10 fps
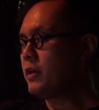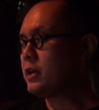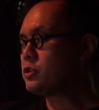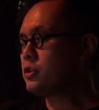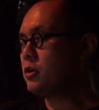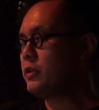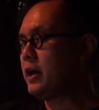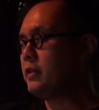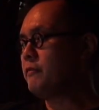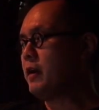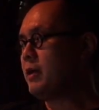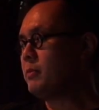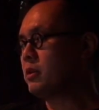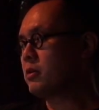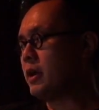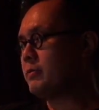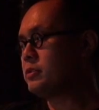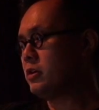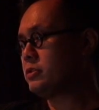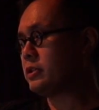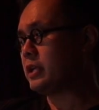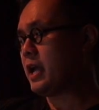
that showed that the 5 milligram dosing